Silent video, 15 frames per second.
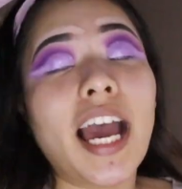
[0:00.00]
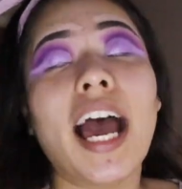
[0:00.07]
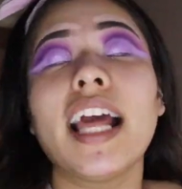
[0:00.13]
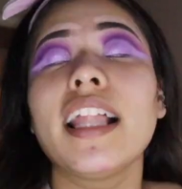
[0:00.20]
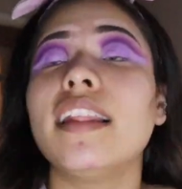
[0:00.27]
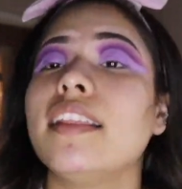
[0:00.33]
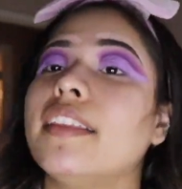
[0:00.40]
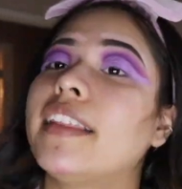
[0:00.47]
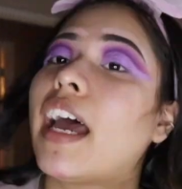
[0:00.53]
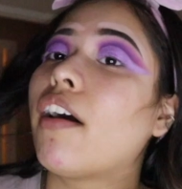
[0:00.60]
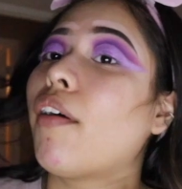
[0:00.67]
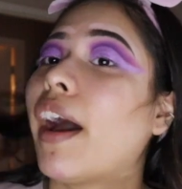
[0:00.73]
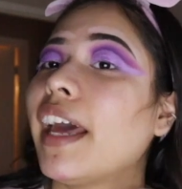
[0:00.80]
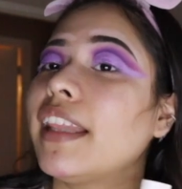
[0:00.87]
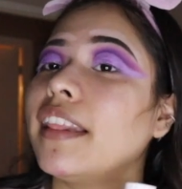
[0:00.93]

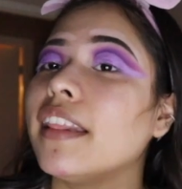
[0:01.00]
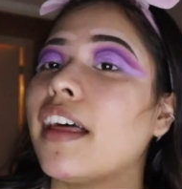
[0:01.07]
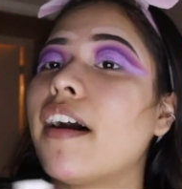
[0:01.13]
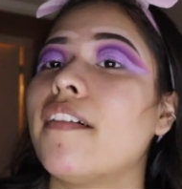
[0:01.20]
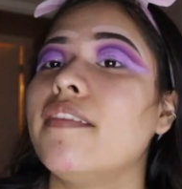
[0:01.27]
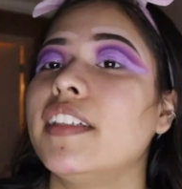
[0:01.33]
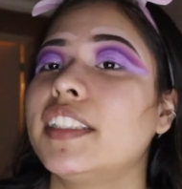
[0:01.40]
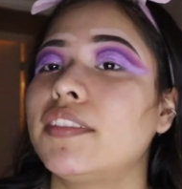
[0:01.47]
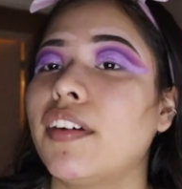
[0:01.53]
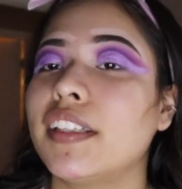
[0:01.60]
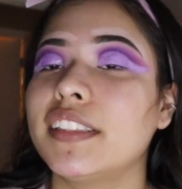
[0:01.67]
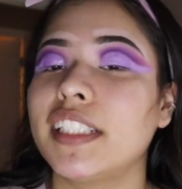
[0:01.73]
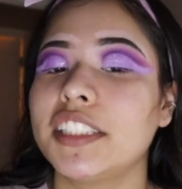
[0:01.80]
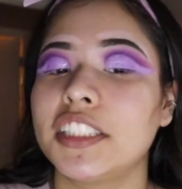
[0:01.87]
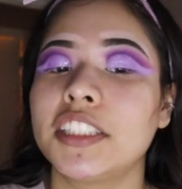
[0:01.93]
I love this
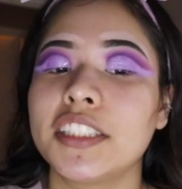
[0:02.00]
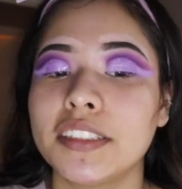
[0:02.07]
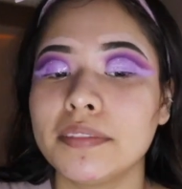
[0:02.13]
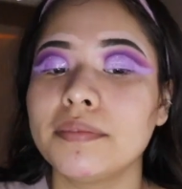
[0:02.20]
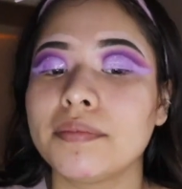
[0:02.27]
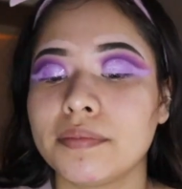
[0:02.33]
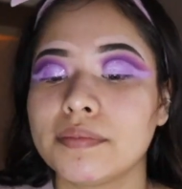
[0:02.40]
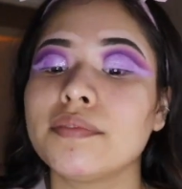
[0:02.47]
foundation.